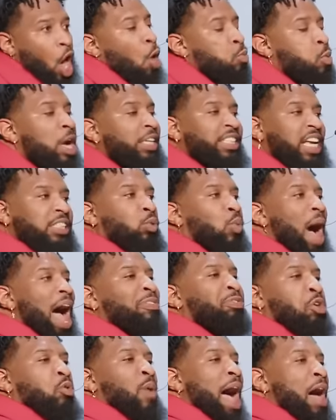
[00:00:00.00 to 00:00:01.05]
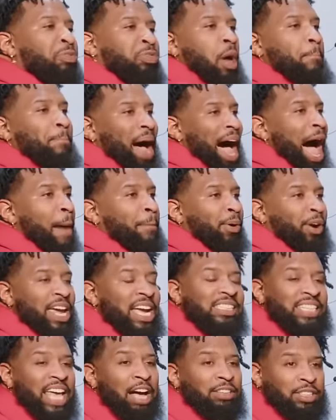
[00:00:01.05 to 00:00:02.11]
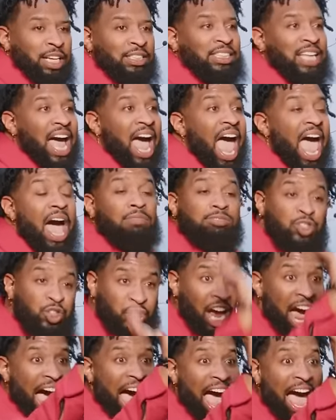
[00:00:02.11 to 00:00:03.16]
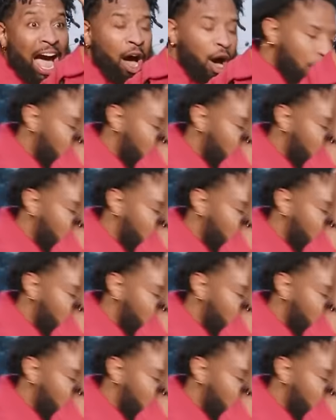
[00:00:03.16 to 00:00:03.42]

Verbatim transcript: Which is why throughout the Bible, he tells us to have child.